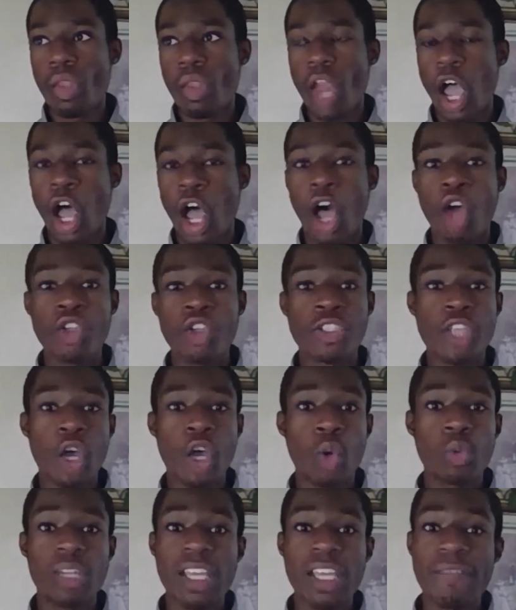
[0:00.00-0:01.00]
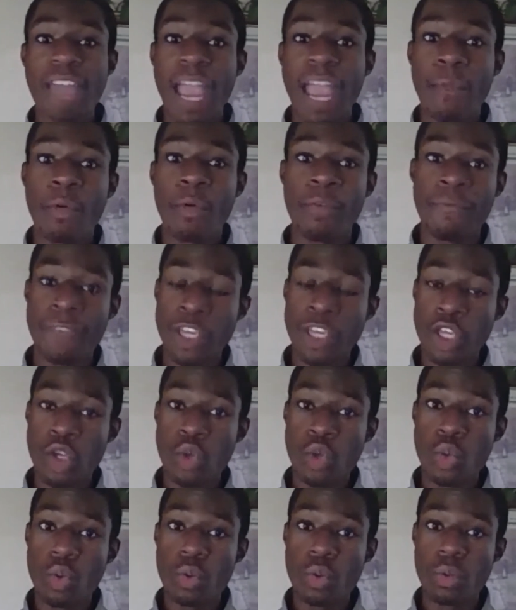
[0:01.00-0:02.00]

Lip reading: Also, leave a review.